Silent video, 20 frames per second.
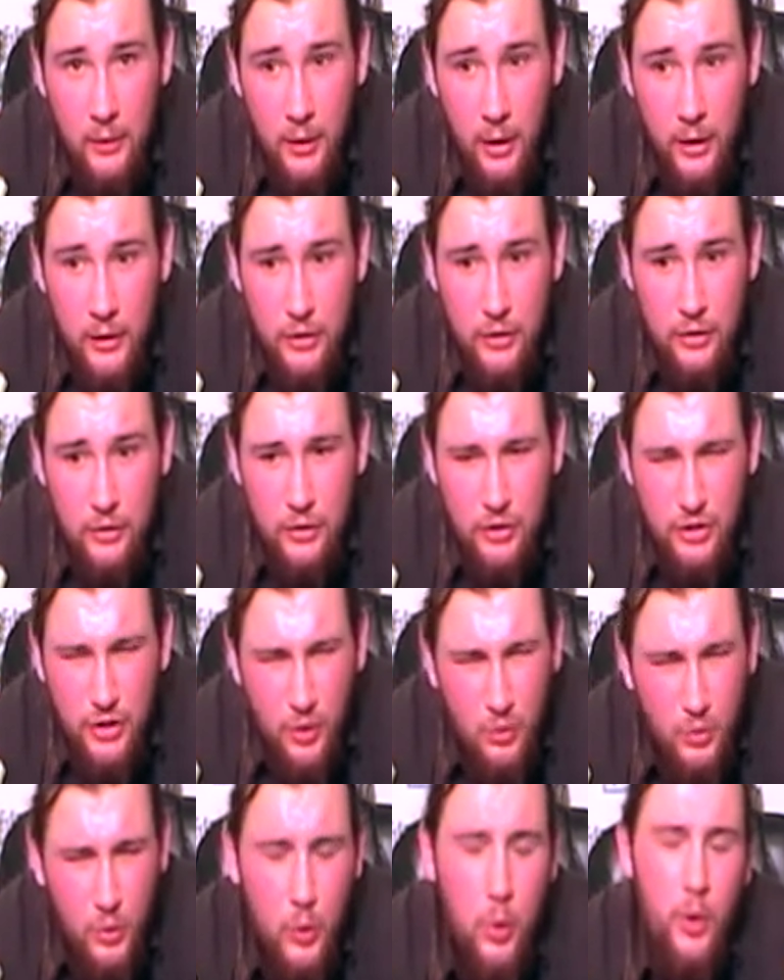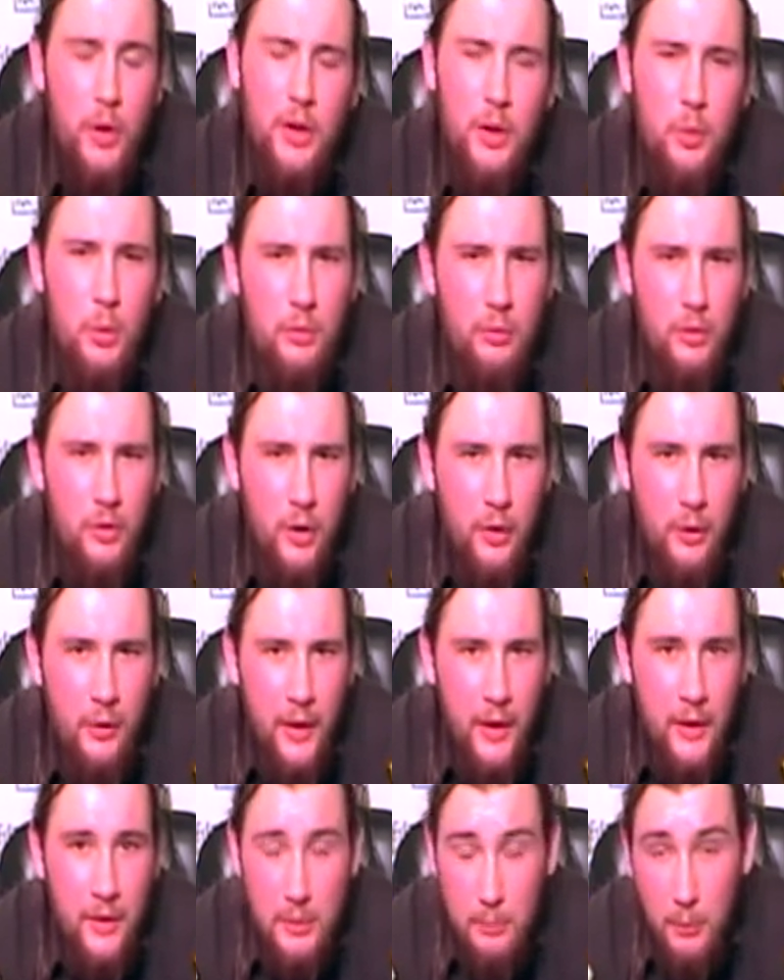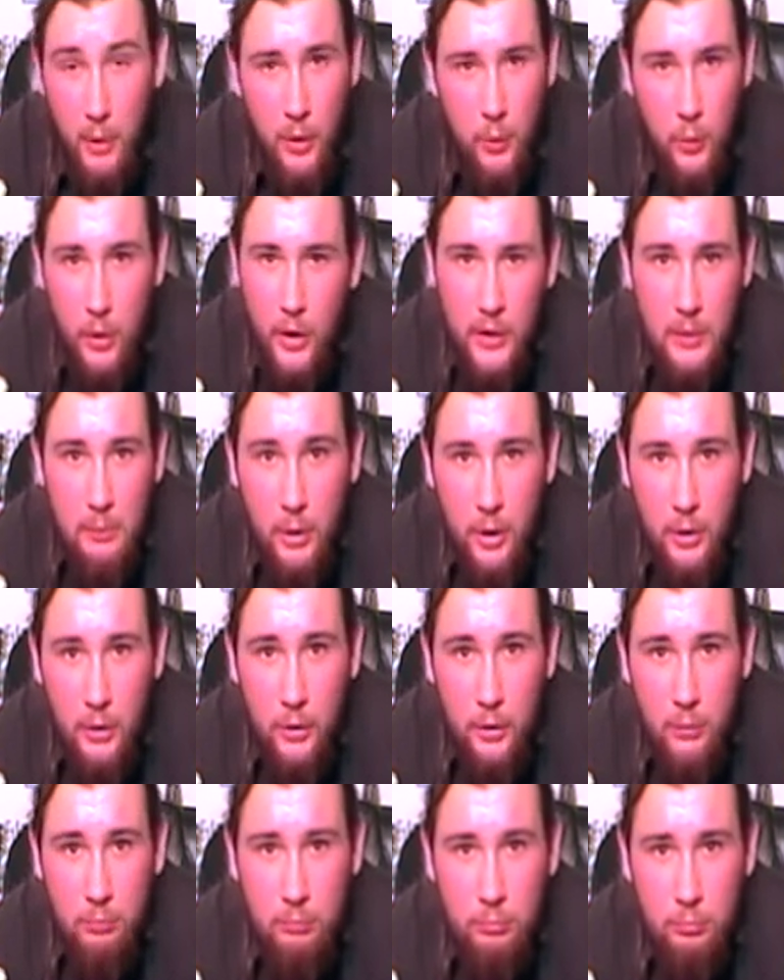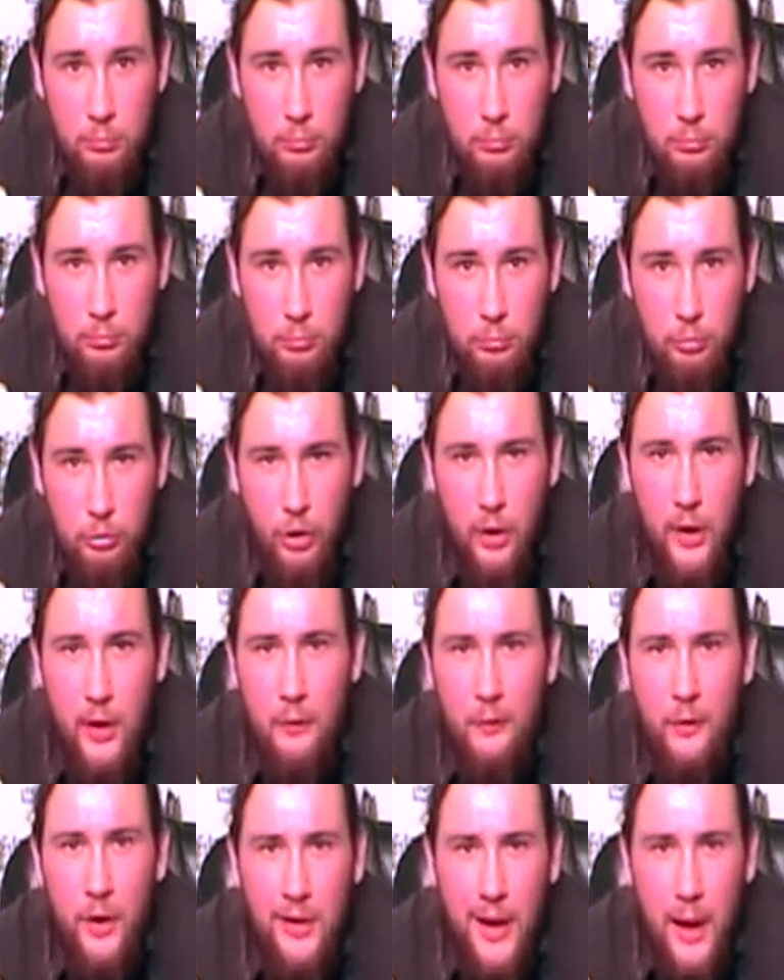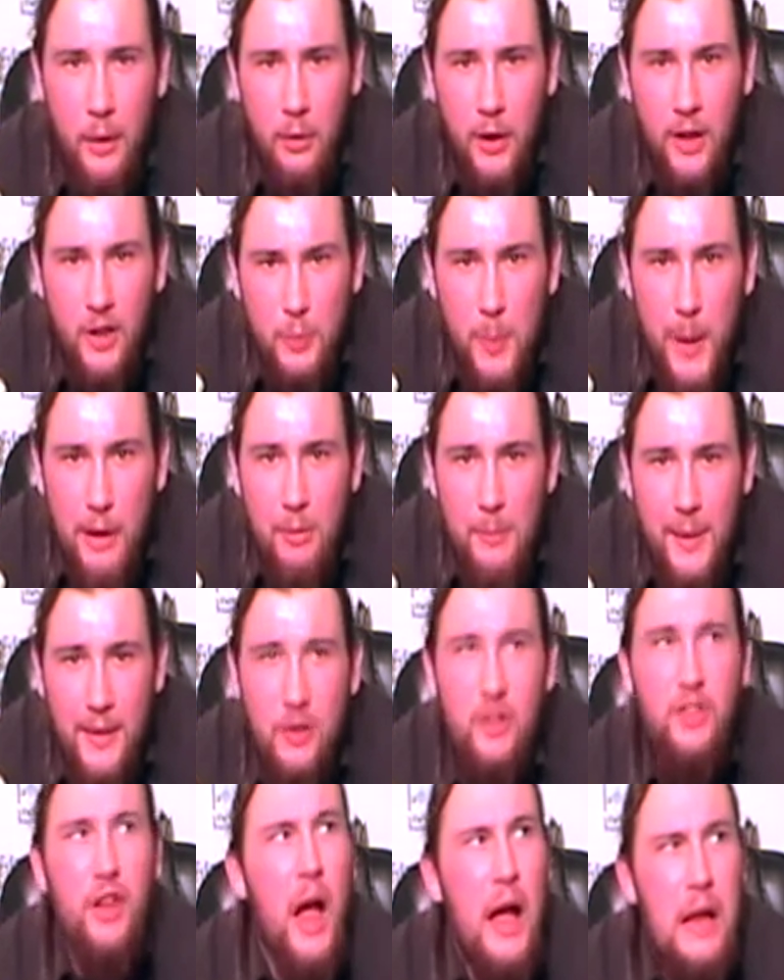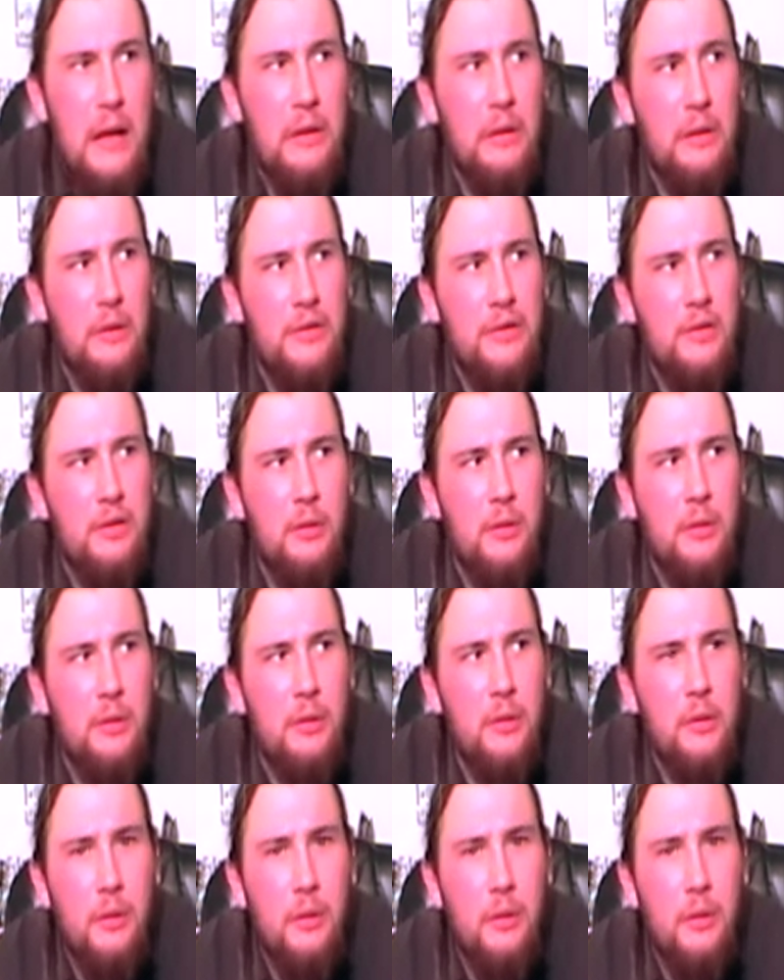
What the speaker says: I don't quite know what the result of that is. It might work, it might not. Try it, find out. Experiment, science!